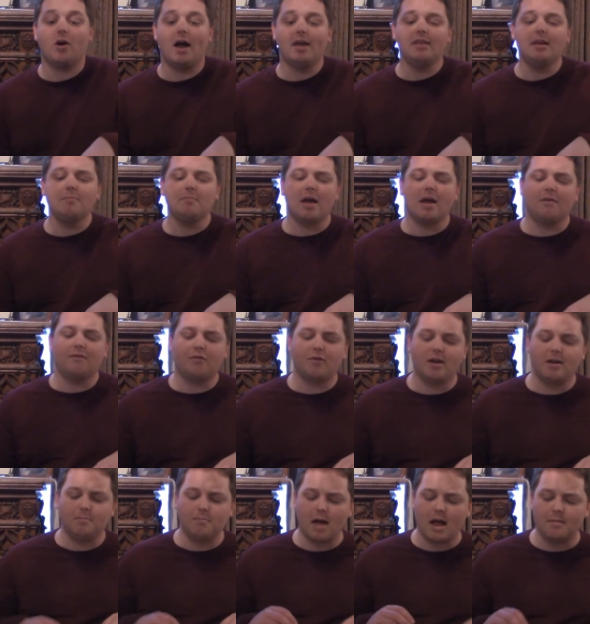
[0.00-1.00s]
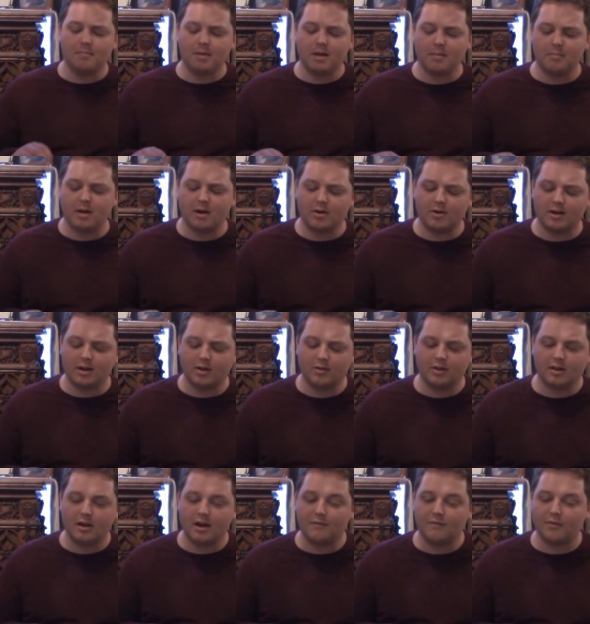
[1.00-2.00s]
I think Manfred might be a better
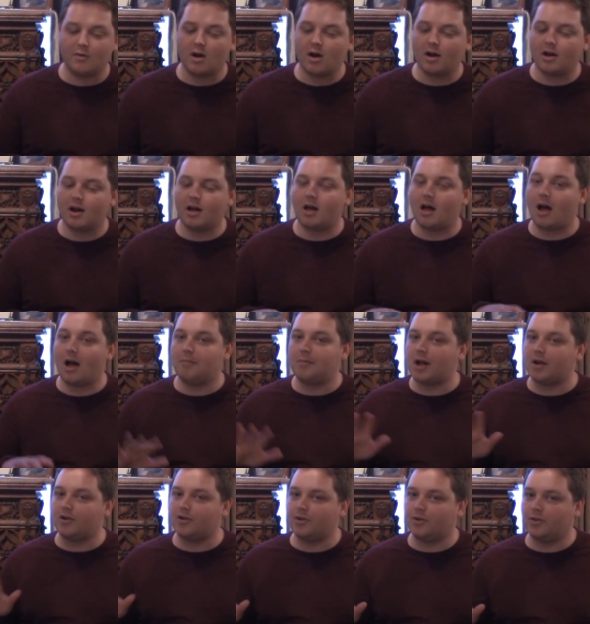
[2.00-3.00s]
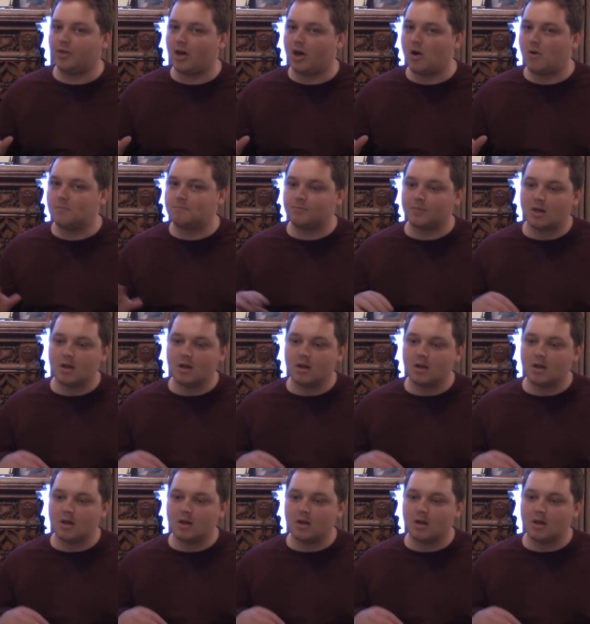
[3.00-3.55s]
deal than Neferata, I'm not sure though.